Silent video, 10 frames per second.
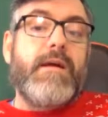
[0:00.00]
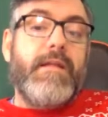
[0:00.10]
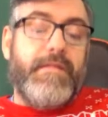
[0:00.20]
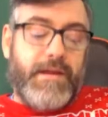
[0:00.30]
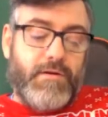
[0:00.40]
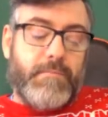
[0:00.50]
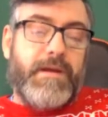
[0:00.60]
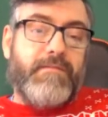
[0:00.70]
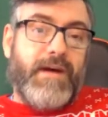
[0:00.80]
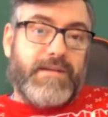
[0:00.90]
Then you got to pay
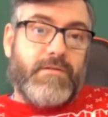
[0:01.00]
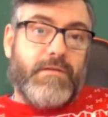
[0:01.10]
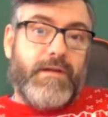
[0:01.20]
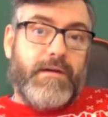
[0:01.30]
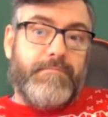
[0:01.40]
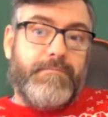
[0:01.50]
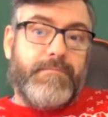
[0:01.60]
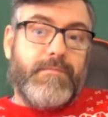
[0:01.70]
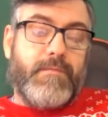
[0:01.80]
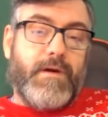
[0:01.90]
VAT on that,
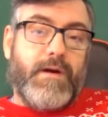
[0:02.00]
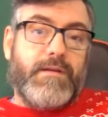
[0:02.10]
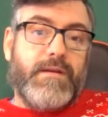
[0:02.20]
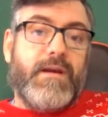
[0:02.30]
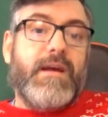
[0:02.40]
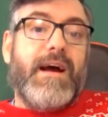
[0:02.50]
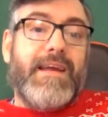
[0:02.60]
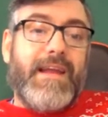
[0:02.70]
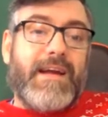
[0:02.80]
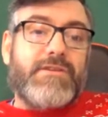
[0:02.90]
right?
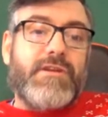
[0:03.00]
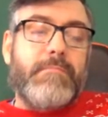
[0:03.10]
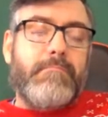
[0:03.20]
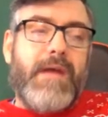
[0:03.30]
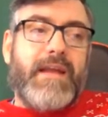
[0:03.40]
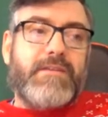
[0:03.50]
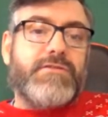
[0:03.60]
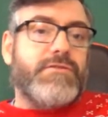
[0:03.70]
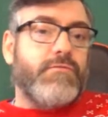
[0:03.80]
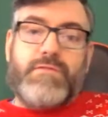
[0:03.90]
It actually meant
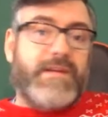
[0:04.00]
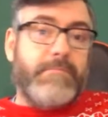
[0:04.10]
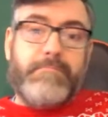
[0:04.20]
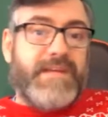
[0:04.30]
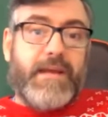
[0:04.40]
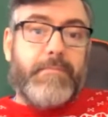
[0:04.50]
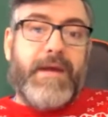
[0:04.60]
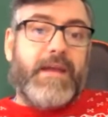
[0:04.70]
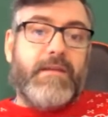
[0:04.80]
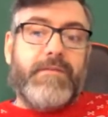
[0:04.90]
you didn't take a
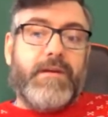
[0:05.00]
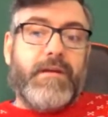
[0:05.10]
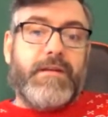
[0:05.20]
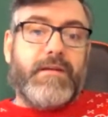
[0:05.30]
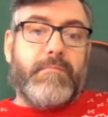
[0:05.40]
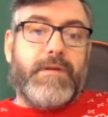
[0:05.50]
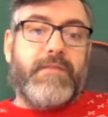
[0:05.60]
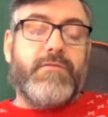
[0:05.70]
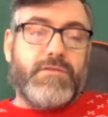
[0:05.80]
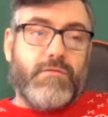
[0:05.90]
penny for your item. If
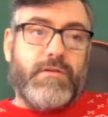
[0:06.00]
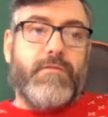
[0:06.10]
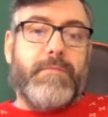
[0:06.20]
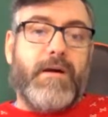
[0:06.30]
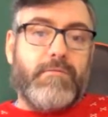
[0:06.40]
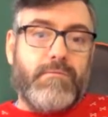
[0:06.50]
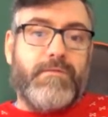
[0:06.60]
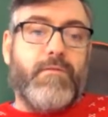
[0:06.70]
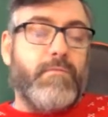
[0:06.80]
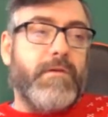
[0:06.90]
you sold it for a pound with
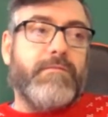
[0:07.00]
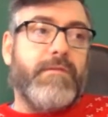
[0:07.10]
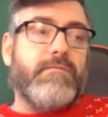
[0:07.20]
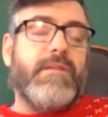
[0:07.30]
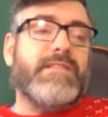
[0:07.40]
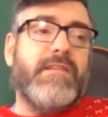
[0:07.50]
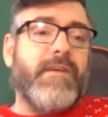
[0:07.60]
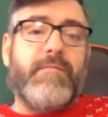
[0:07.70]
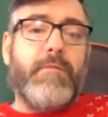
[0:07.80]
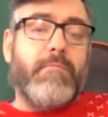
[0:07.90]
£4, let's say
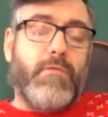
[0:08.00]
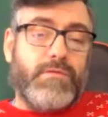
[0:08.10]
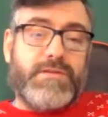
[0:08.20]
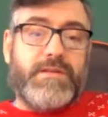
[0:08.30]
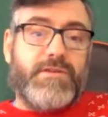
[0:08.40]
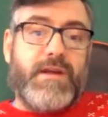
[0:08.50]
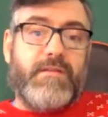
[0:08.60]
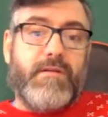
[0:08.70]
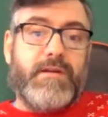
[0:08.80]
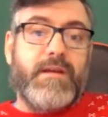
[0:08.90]
£5 postage, then,
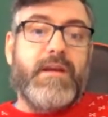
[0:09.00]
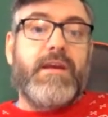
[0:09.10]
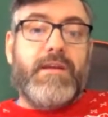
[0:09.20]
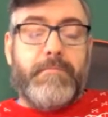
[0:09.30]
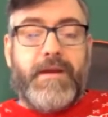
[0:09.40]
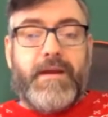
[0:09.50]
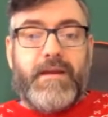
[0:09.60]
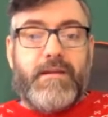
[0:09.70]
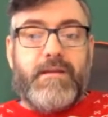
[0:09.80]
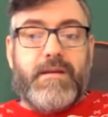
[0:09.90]
right, you're
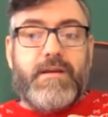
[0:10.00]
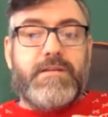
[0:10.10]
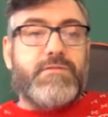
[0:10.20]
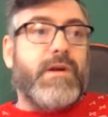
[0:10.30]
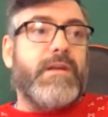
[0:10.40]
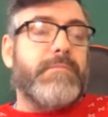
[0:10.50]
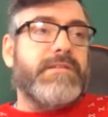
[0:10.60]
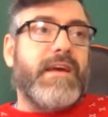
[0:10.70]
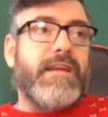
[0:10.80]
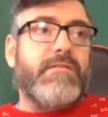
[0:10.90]
paying
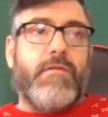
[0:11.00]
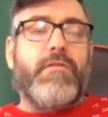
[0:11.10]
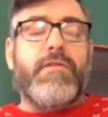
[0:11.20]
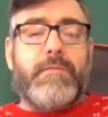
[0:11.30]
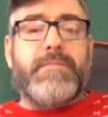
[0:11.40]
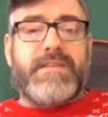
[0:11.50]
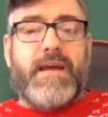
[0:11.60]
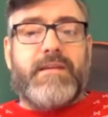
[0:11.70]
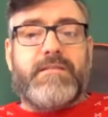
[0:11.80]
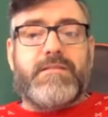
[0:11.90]
20% or
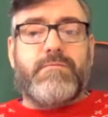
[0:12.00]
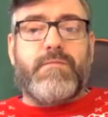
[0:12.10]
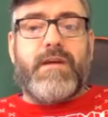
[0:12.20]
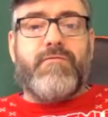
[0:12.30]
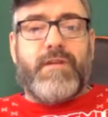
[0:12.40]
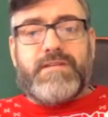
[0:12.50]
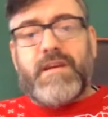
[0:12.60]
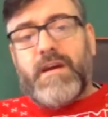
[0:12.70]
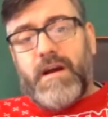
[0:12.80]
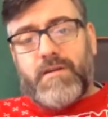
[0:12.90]
13%, whatever it is,
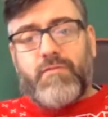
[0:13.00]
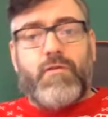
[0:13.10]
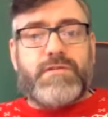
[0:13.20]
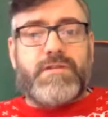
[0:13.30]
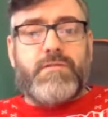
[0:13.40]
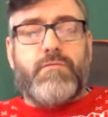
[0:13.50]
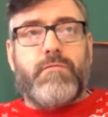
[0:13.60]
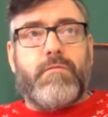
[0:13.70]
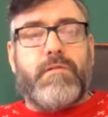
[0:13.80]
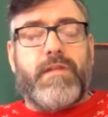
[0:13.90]
across the
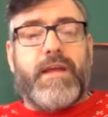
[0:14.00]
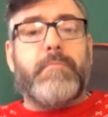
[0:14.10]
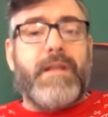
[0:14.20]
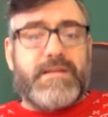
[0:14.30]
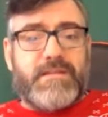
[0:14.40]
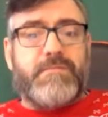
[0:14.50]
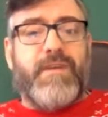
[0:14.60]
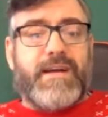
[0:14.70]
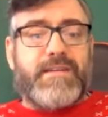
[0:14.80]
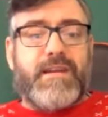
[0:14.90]
whole thing, plus
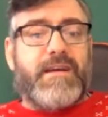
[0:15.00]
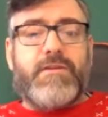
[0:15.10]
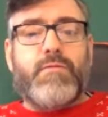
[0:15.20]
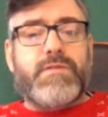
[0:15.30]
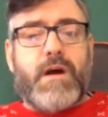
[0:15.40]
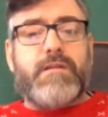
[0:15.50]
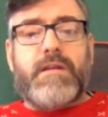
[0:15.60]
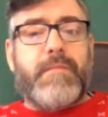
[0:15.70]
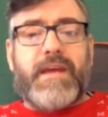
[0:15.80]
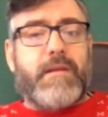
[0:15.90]
VAT and that. You was hardly
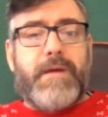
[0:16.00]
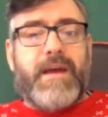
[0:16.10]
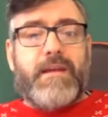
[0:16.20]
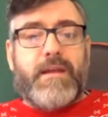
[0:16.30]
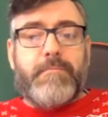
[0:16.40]
making a penny.